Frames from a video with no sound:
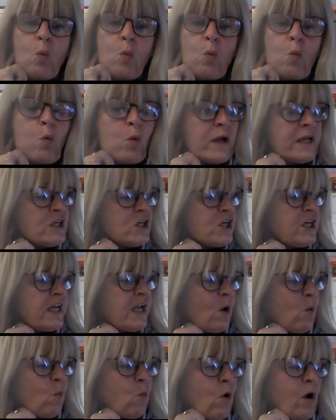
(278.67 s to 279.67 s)

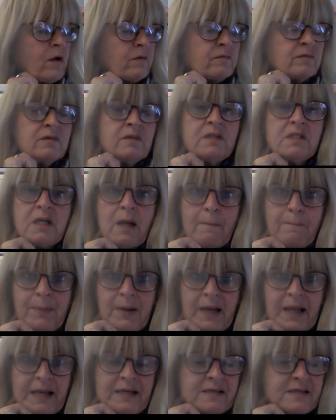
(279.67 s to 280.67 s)
witchy wand,
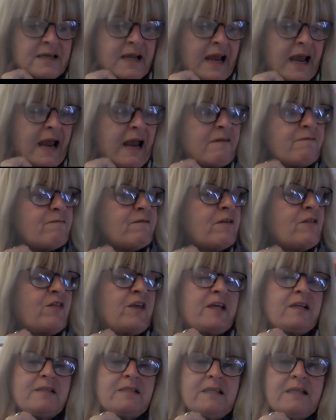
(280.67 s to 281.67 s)
blend
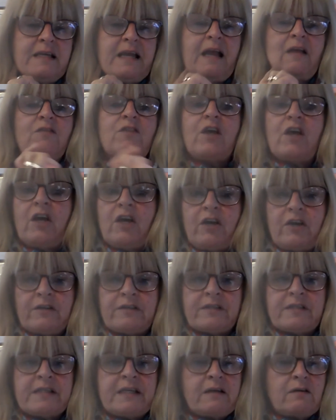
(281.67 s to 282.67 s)
everything together
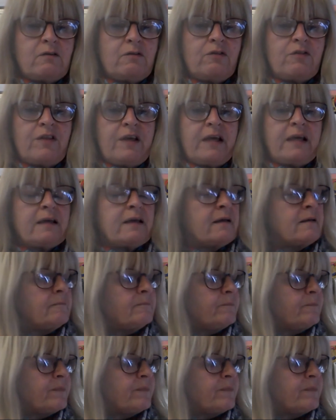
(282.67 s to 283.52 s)
until thick.